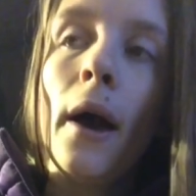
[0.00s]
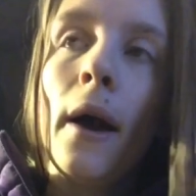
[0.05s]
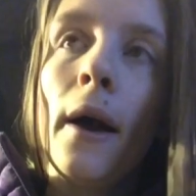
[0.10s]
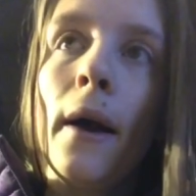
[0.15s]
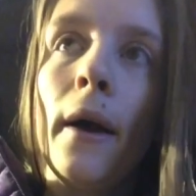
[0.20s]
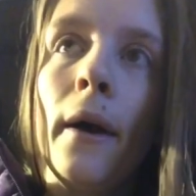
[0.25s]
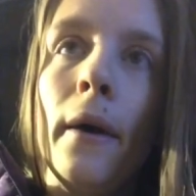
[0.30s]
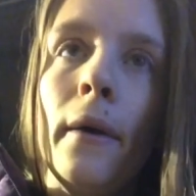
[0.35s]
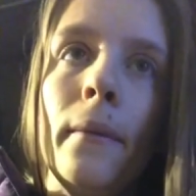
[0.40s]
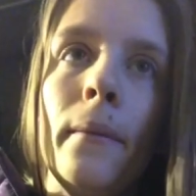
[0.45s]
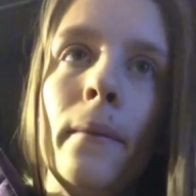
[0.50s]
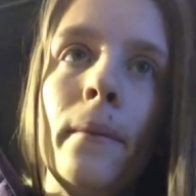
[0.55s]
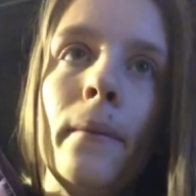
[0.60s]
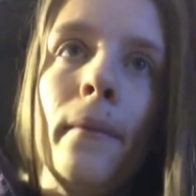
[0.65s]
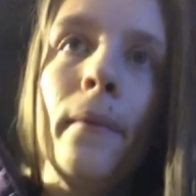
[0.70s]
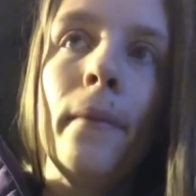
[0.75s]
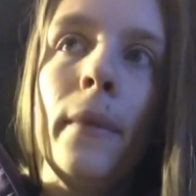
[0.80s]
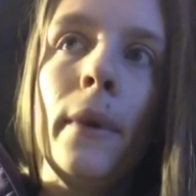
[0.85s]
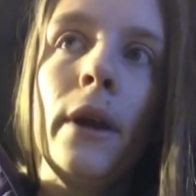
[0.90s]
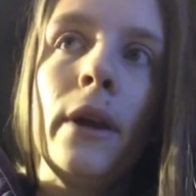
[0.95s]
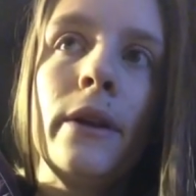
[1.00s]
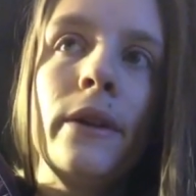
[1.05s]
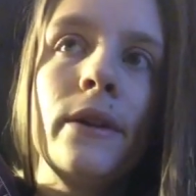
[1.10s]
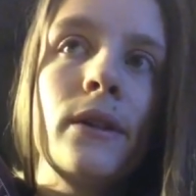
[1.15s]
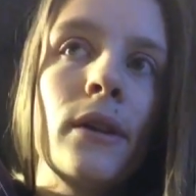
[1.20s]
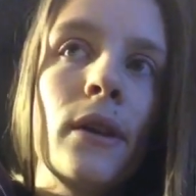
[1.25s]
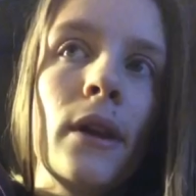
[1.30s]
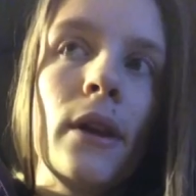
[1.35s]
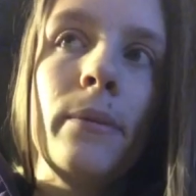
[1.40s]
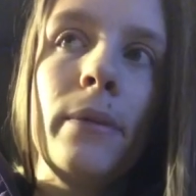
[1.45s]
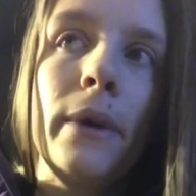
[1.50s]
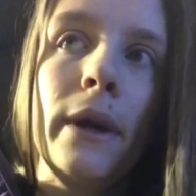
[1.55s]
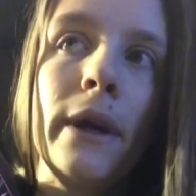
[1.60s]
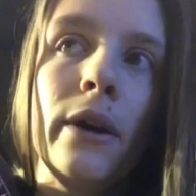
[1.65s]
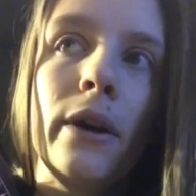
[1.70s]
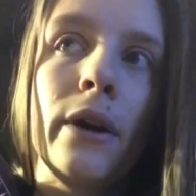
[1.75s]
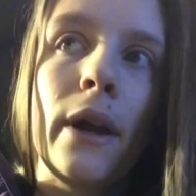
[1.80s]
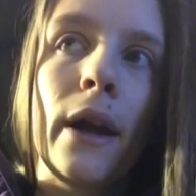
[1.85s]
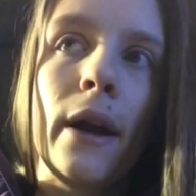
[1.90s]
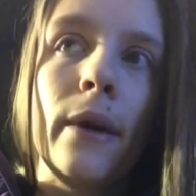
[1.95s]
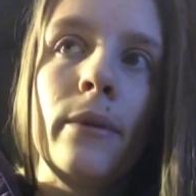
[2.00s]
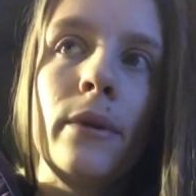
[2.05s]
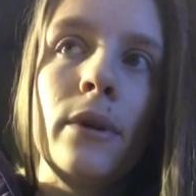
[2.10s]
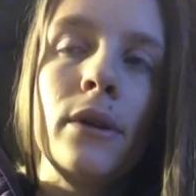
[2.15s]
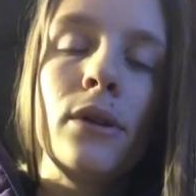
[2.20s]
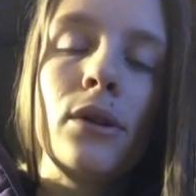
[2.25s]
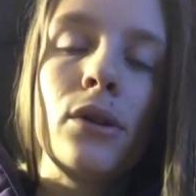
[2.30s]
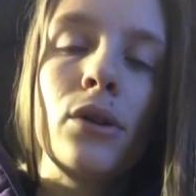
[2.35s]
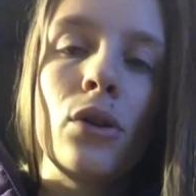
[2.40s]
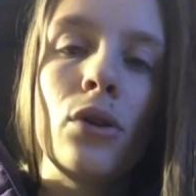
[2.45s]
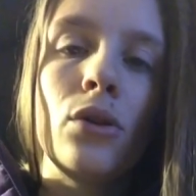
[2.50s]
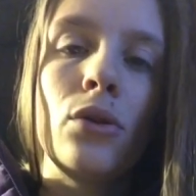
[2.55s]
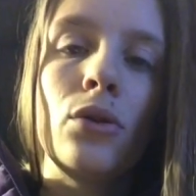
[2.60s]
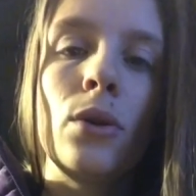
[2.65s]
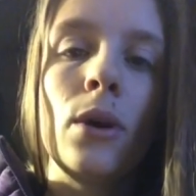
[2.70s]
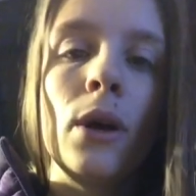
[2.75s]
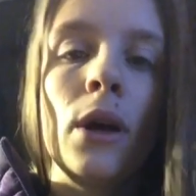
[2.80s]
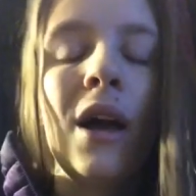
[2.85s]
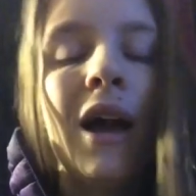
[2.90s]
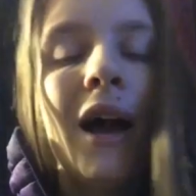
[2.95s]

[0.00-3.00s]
um, he doesn't like being on camera, so